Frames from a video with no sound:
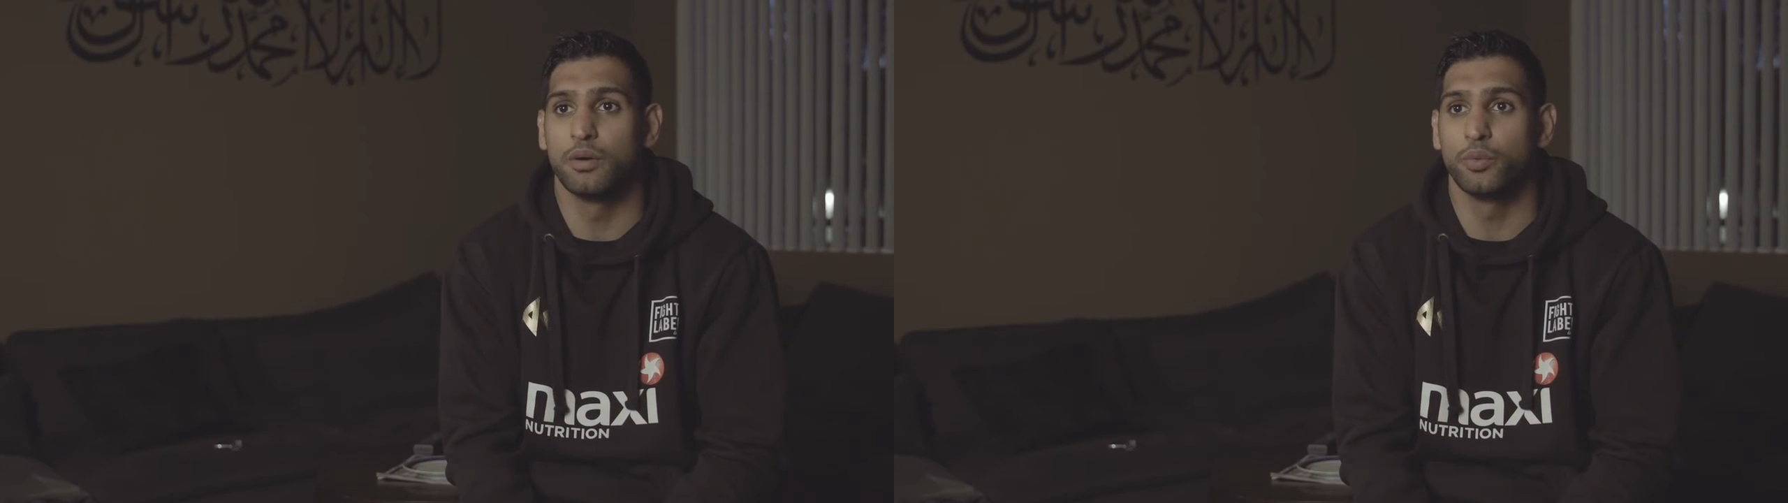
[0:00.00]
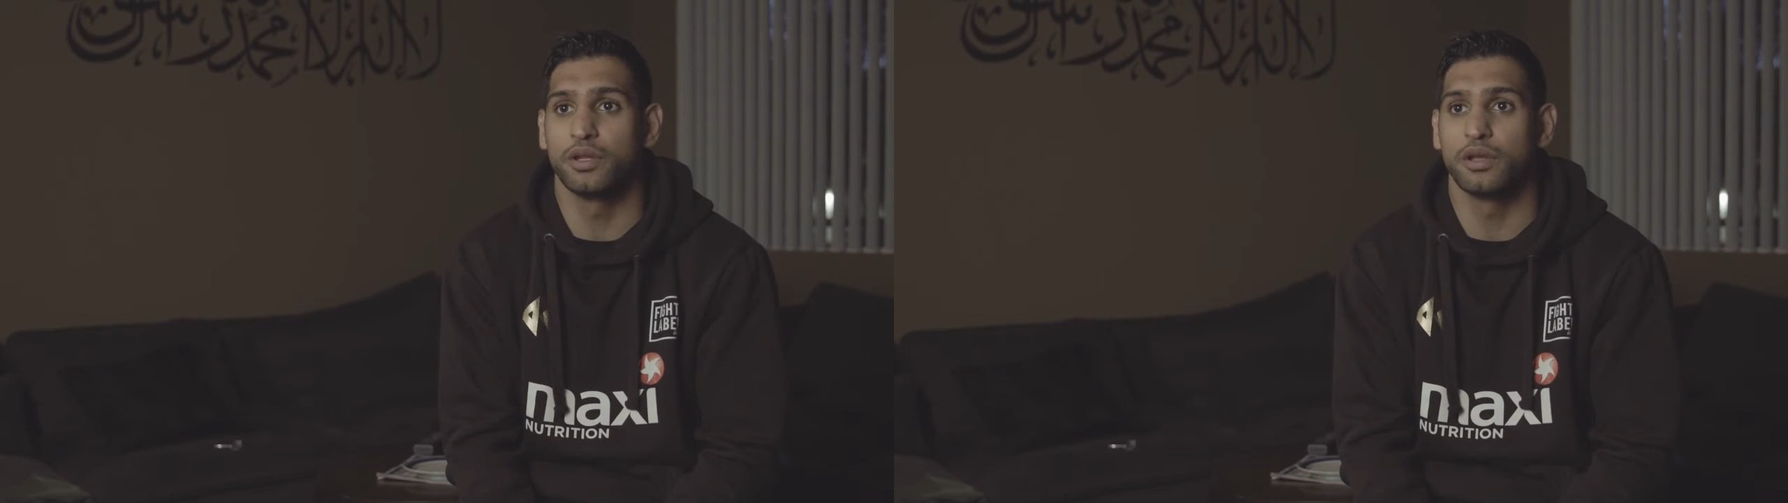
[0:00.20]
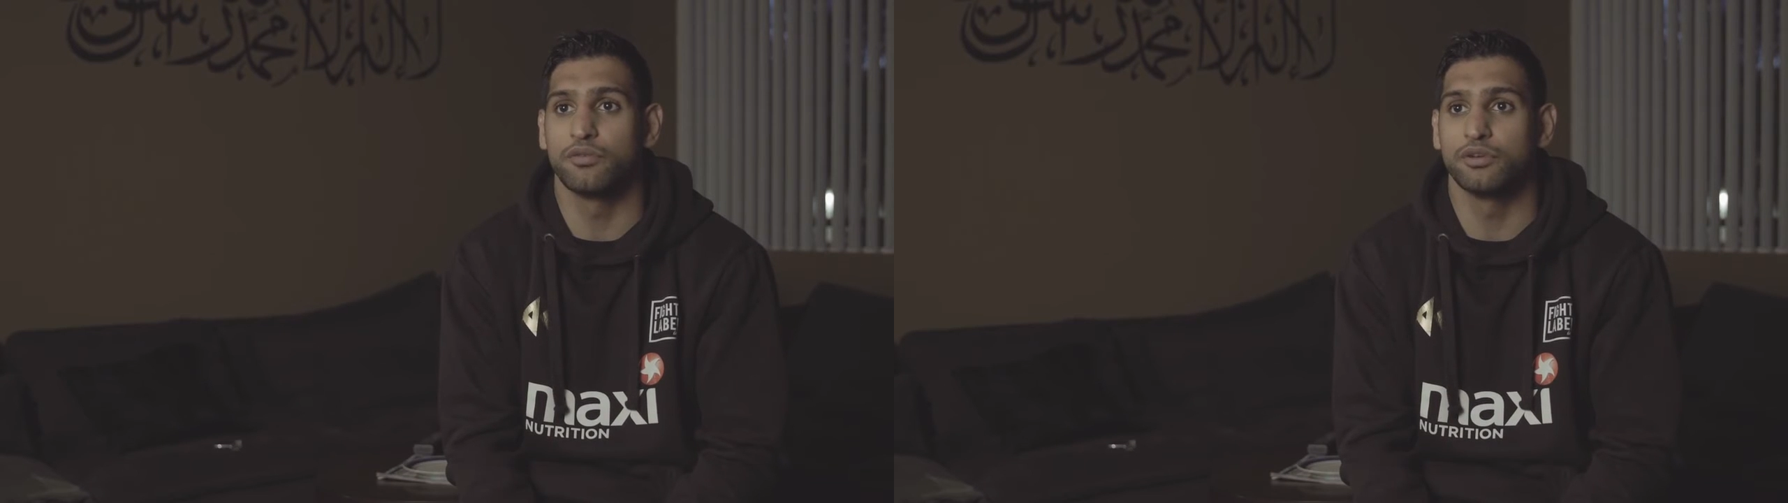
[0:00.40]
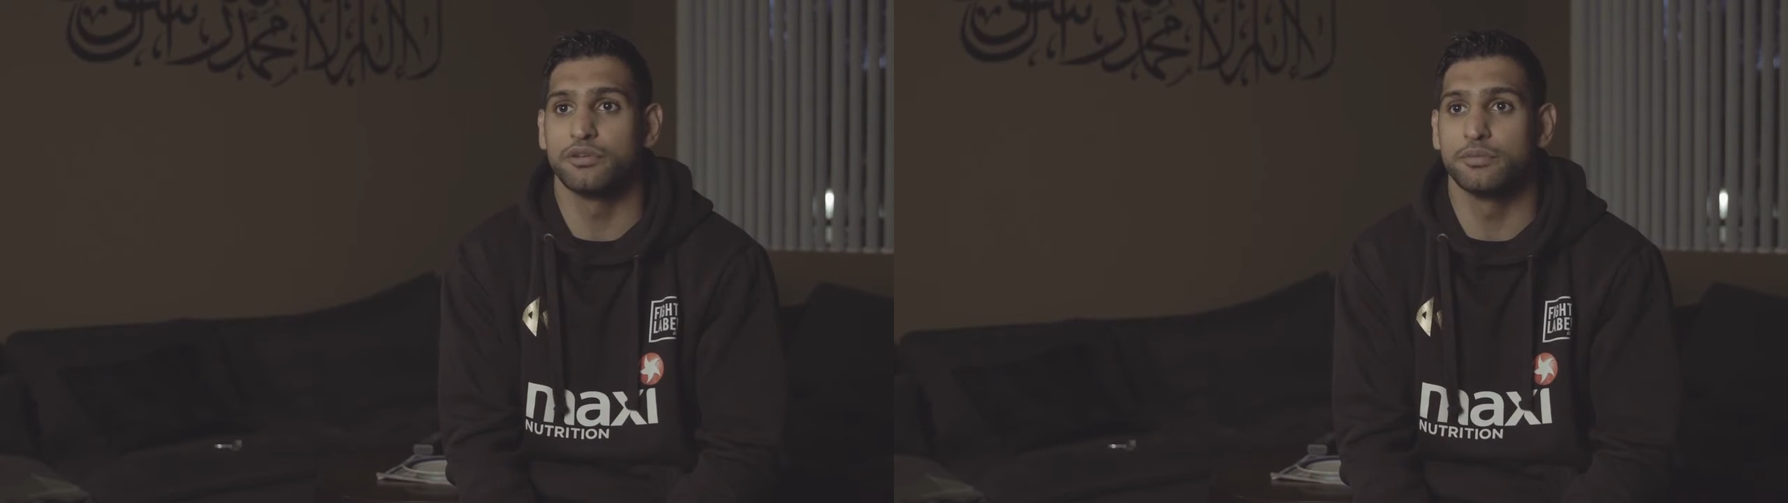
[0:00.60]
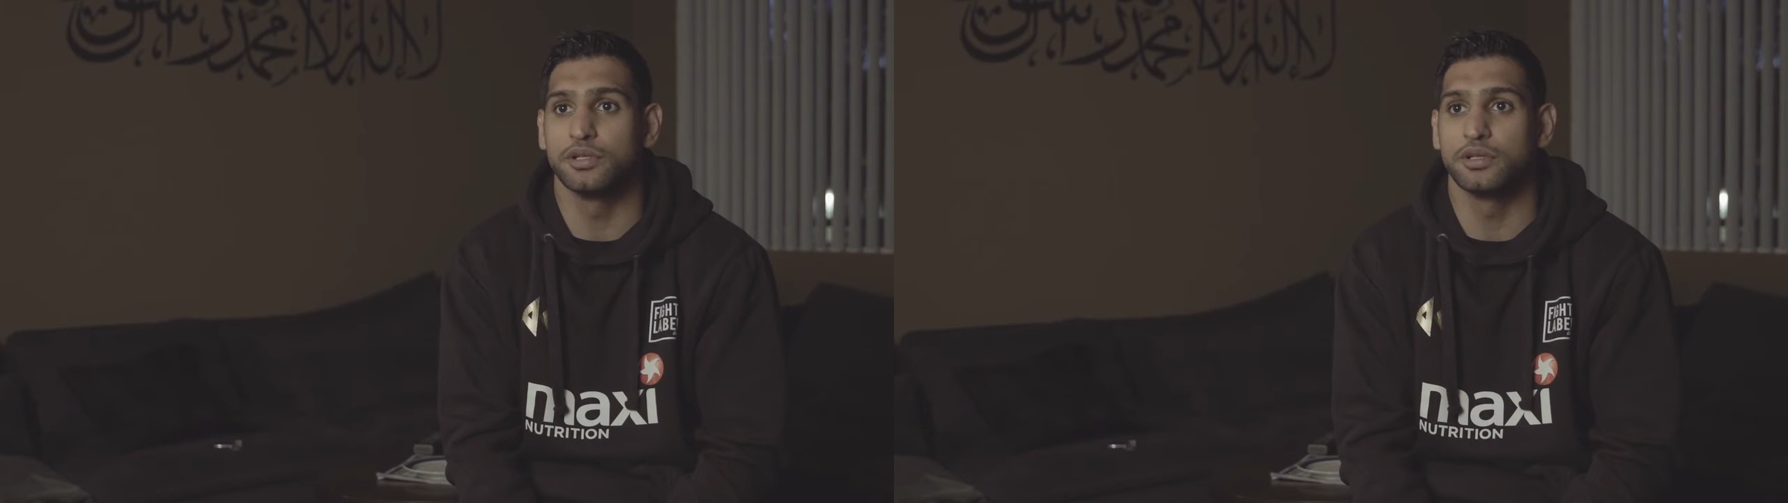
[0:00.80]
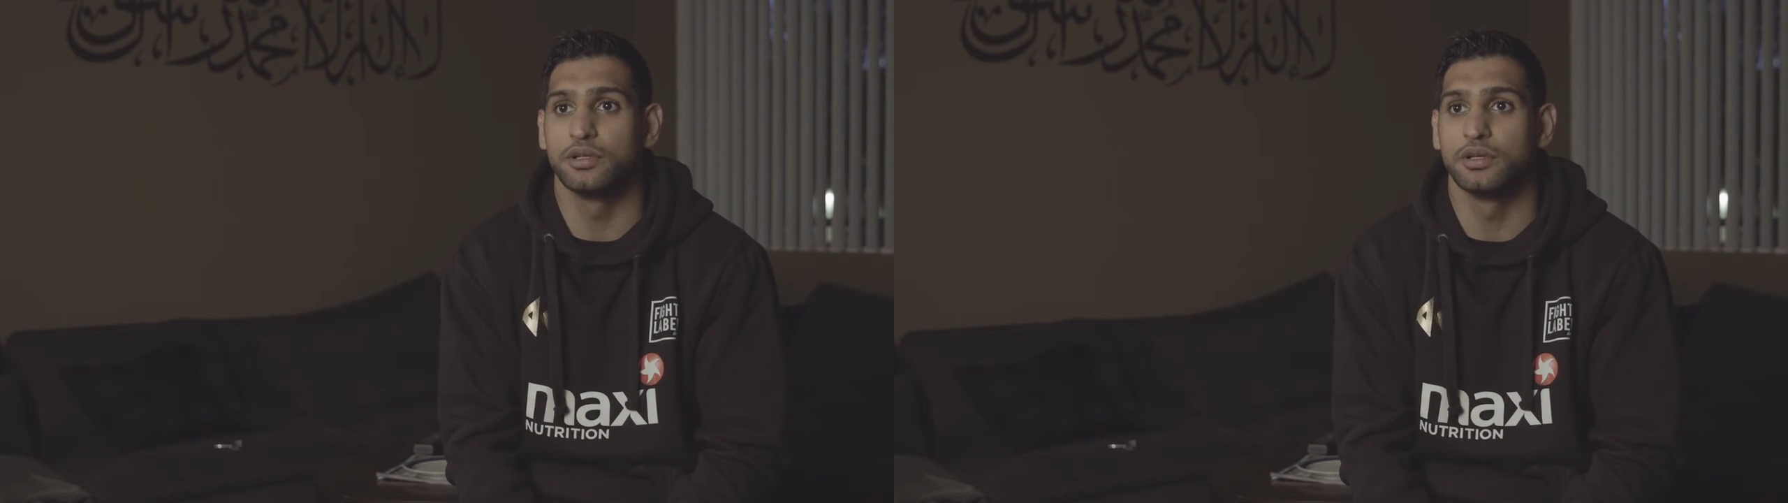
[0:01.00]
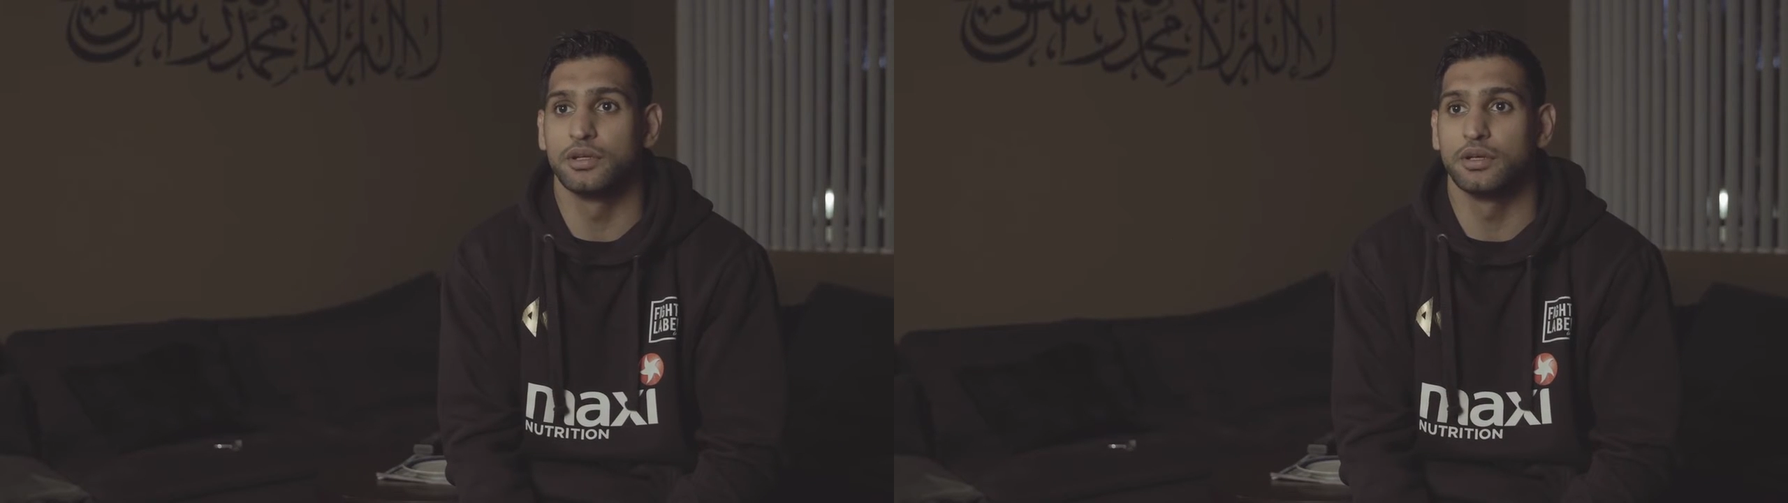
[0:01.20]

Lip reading: but I'm winning it for Great Britain.